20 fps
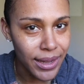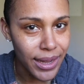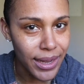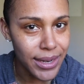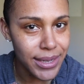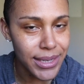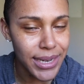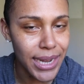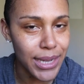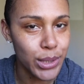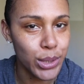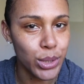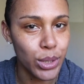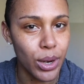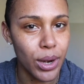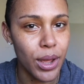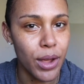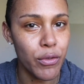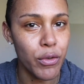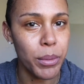it does not
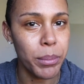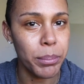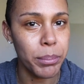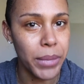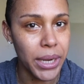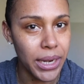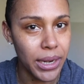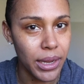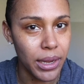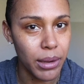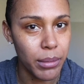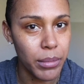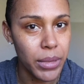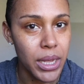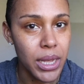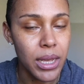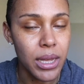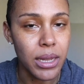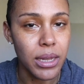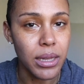start off medium.
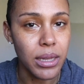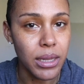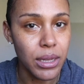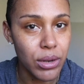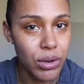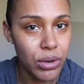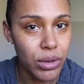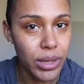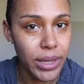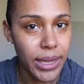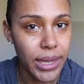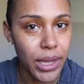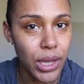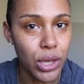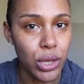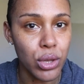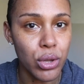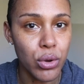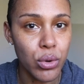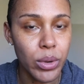Literally,
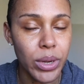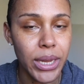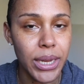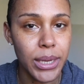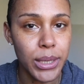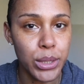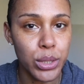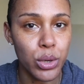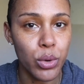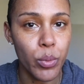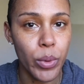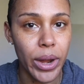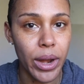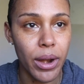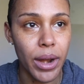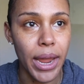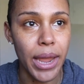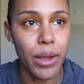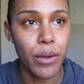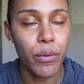you need to
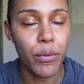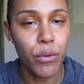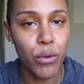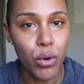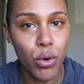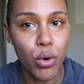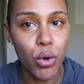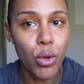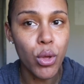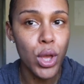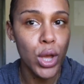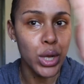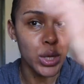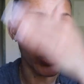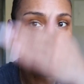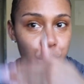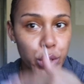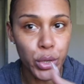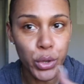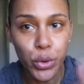wear a full
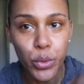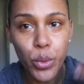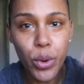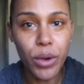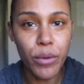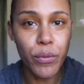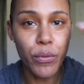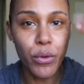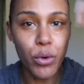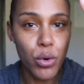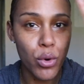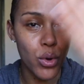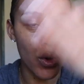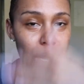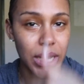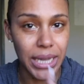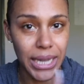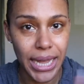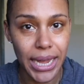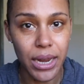2
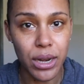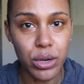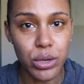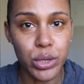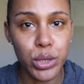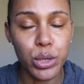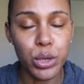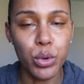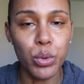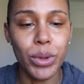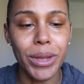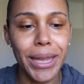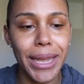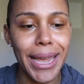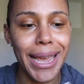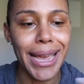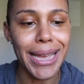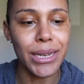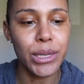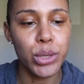full layers to
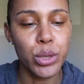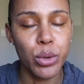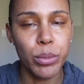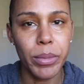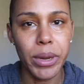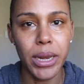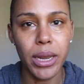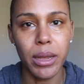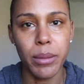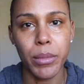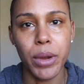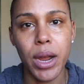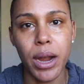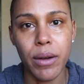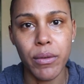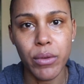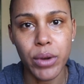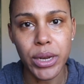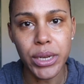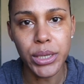get to medium
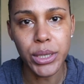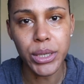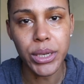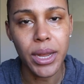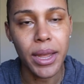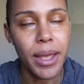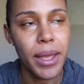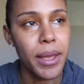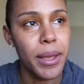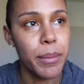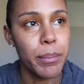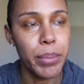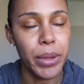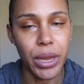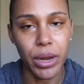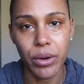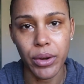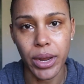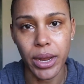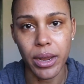coverage,
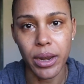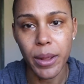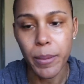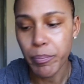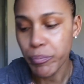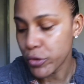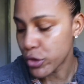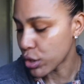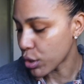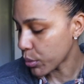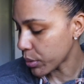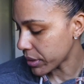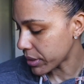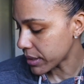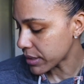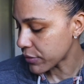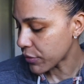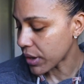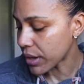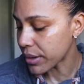period. So with
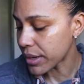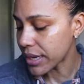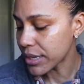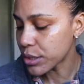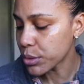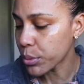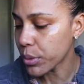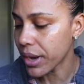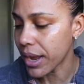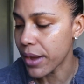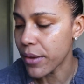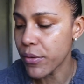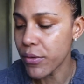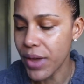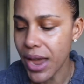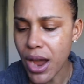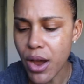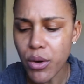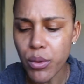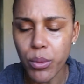this foundation, what I
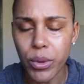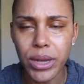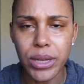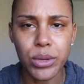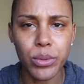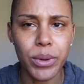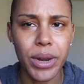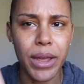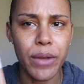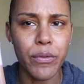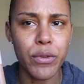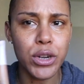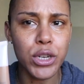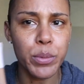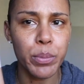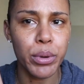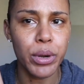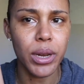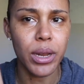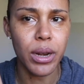found was when I
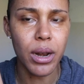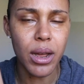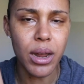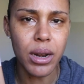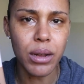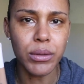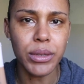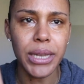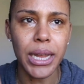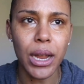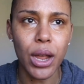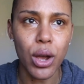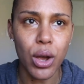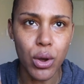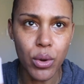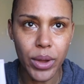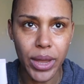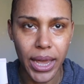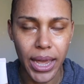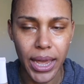first put it on, I was like,
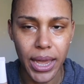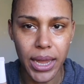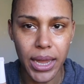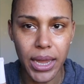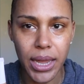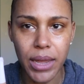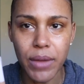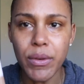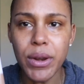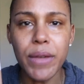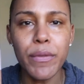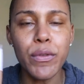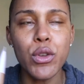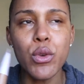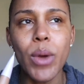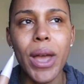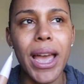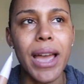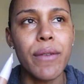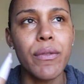okay, even if
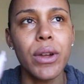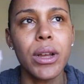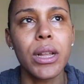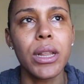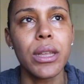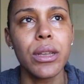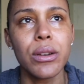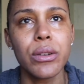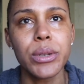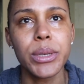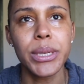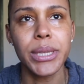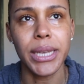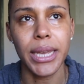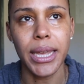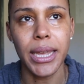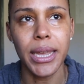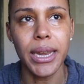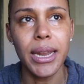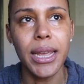you have clear
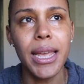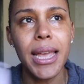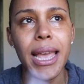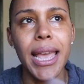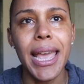skin,